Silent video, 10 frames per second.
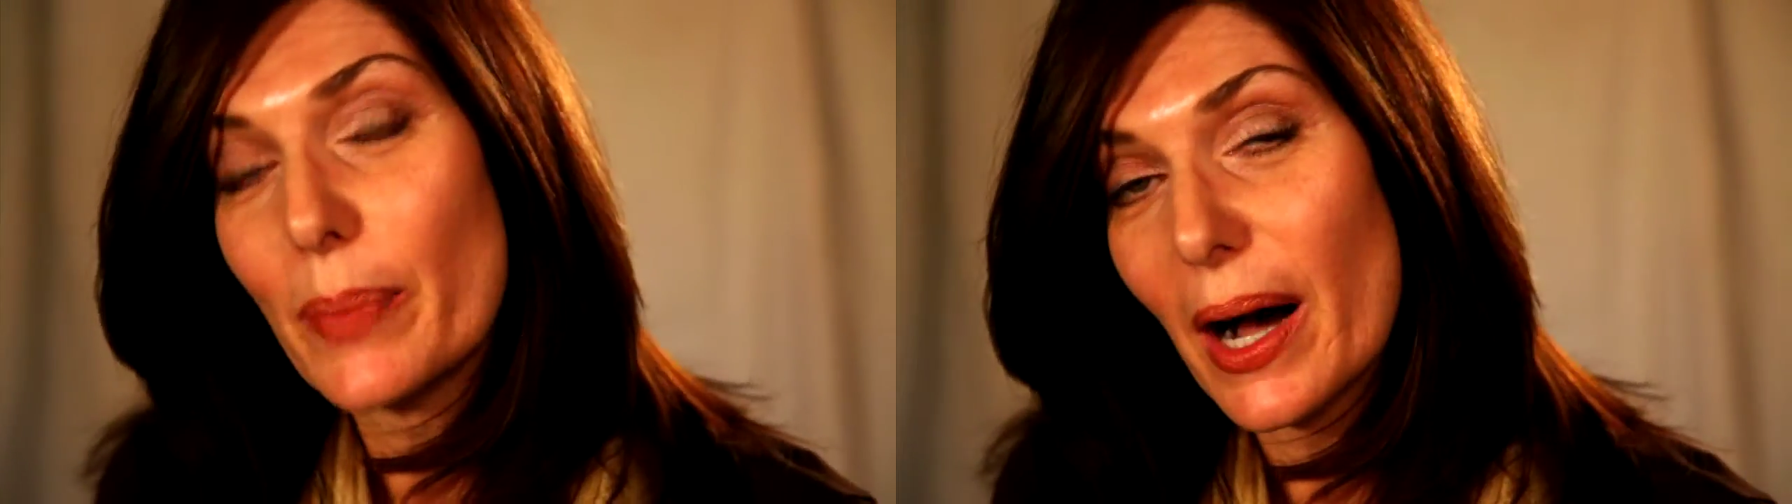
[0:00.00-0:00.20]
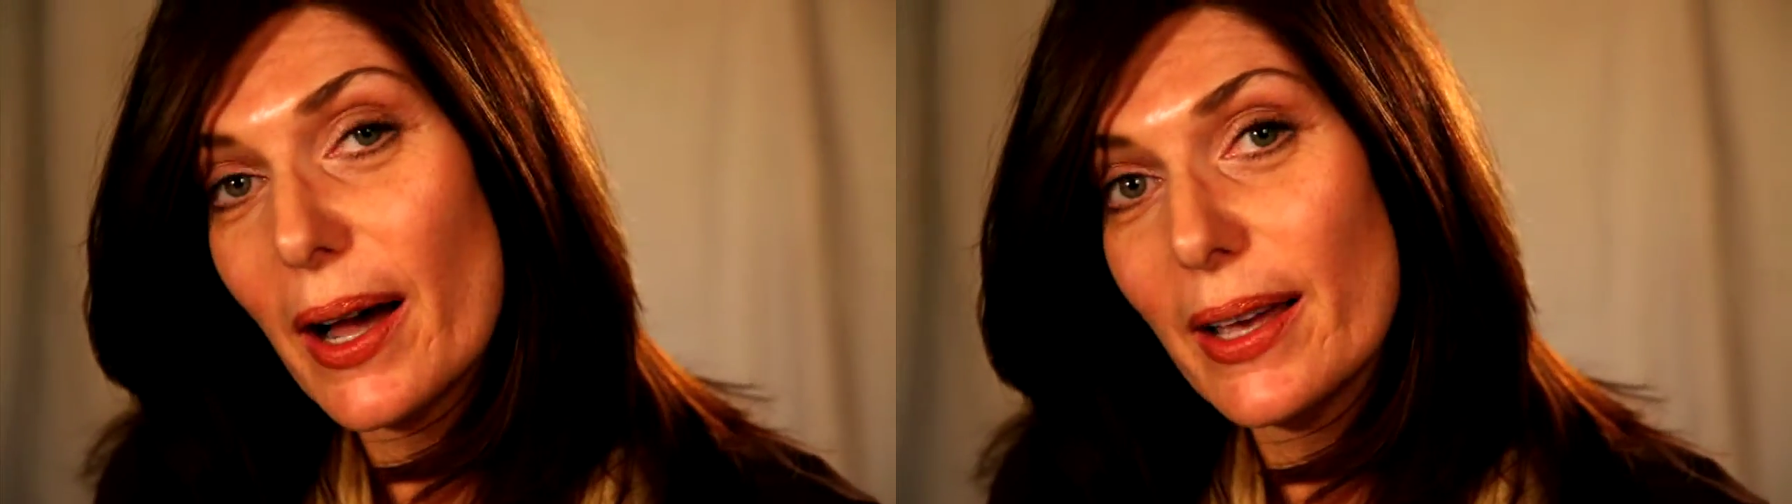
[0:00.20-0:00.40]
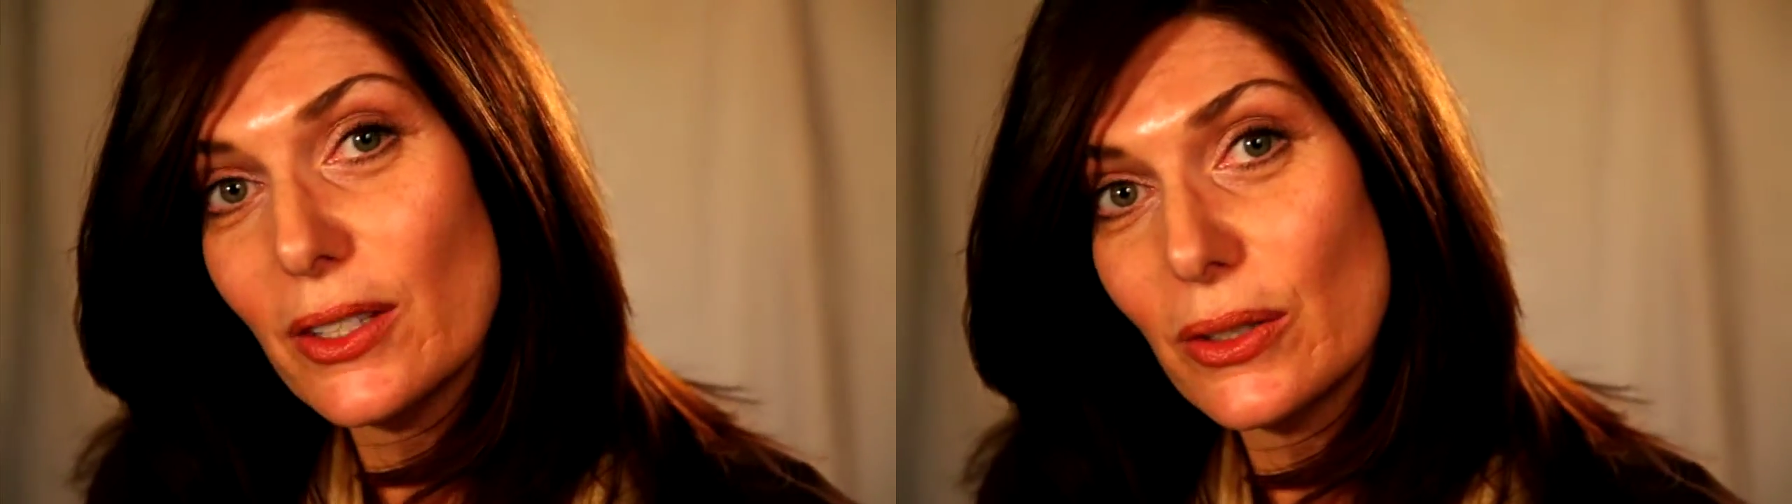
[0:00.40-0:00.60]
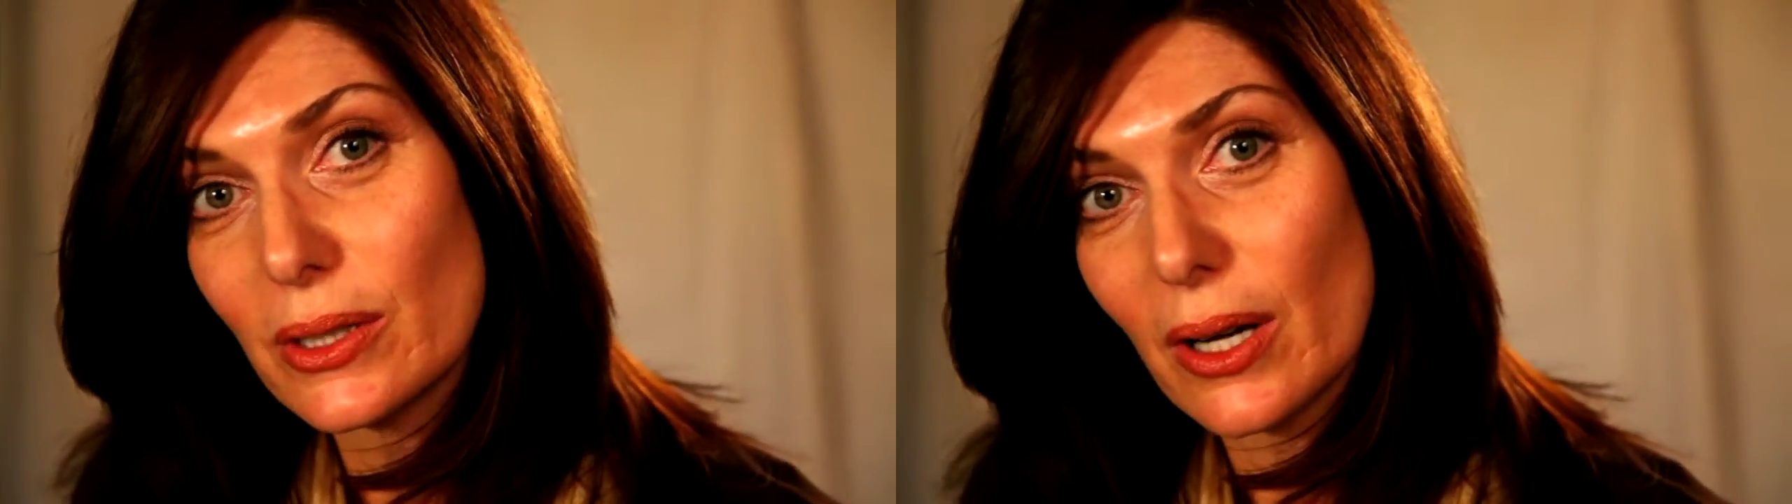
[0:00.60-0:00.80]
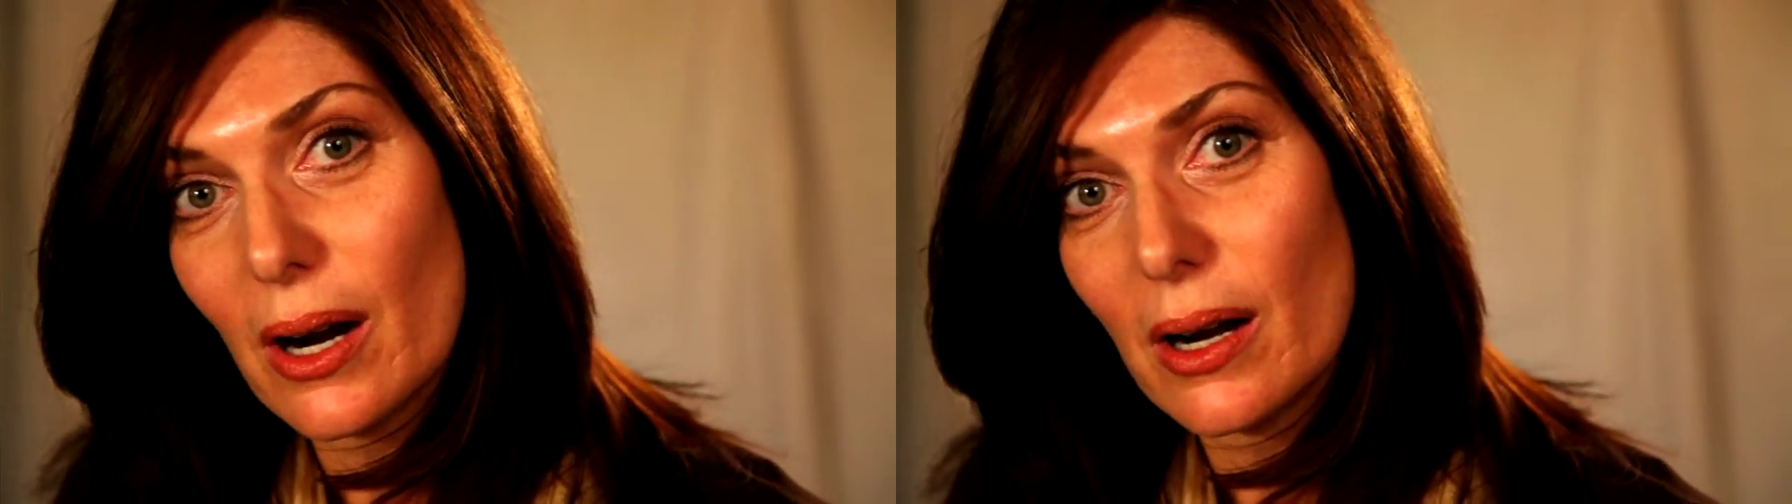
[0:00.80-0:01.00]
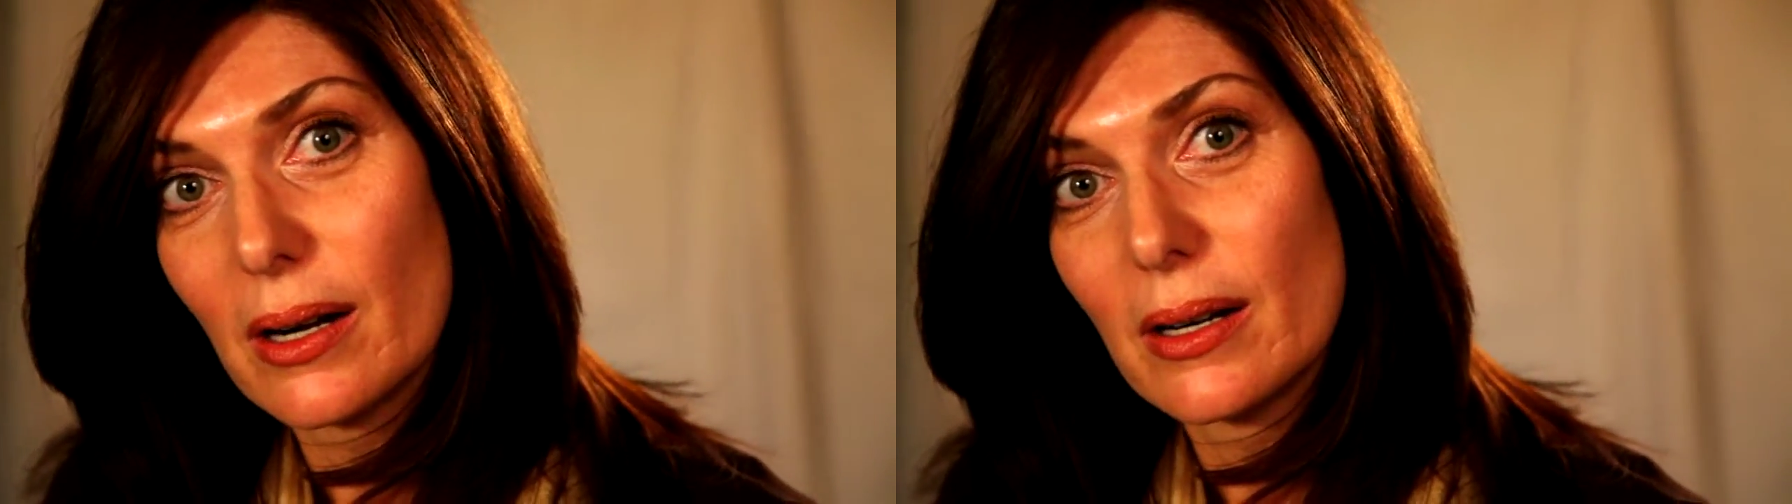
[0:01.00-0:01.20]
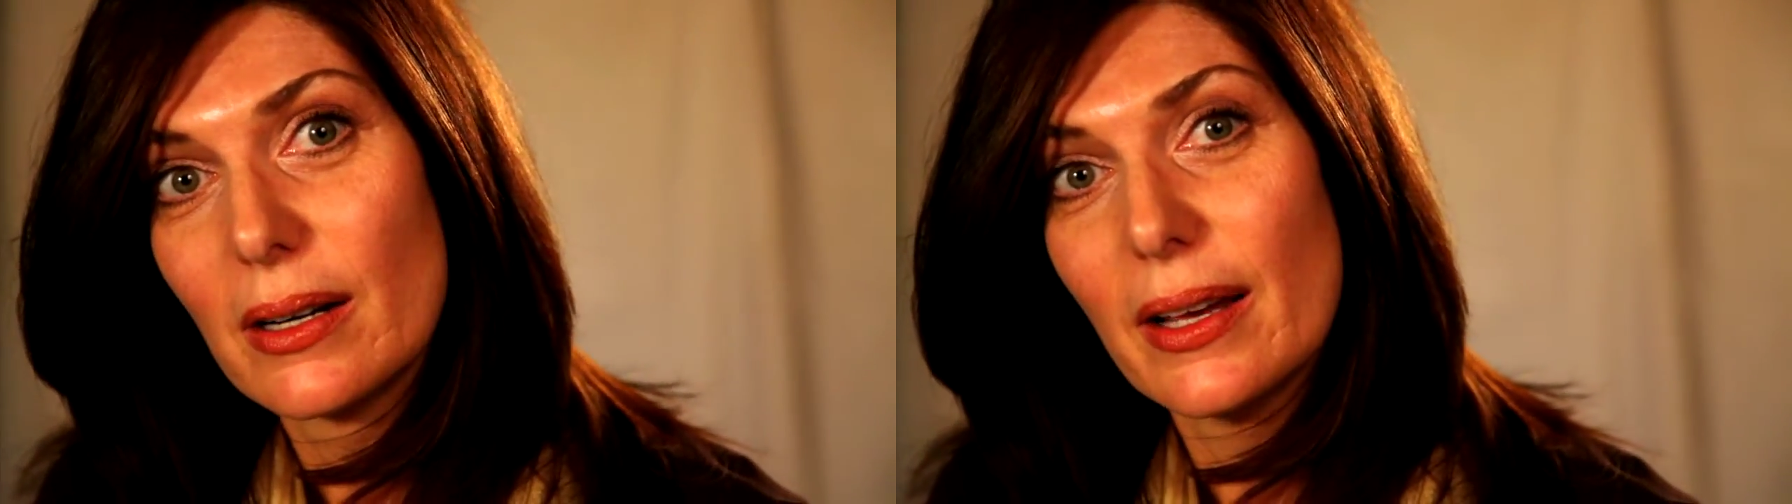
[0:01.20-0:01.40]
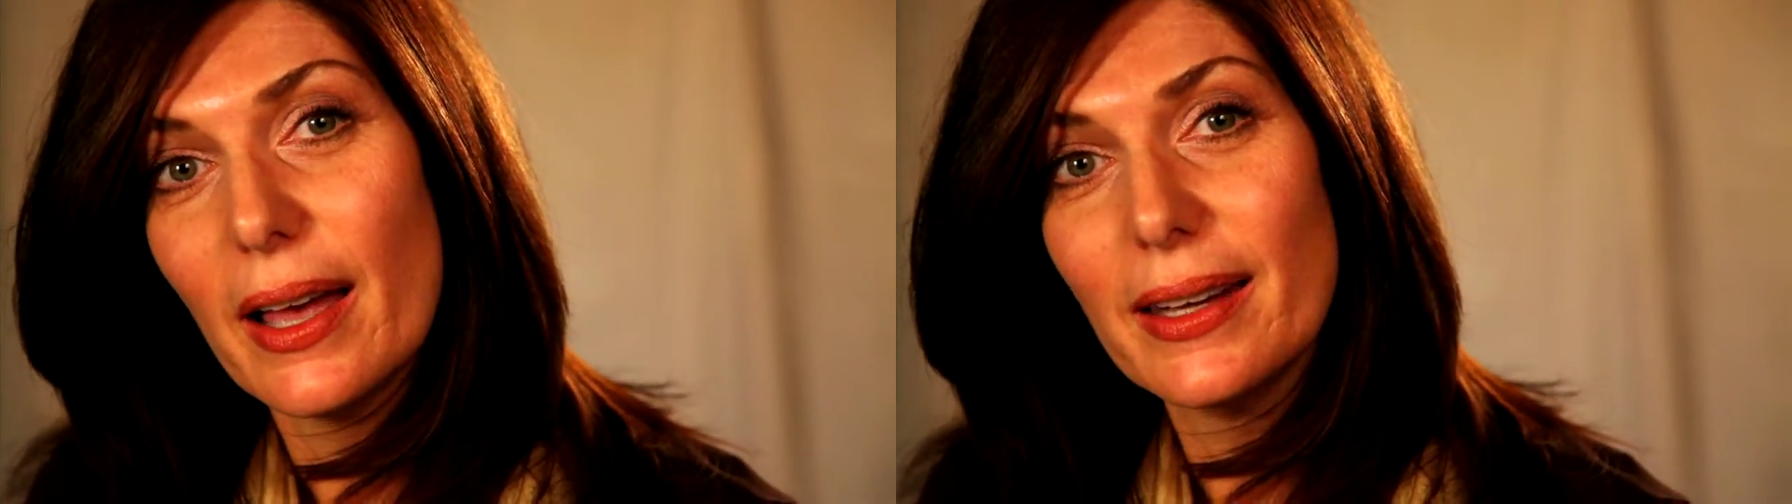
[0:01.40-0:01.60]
buy a used car,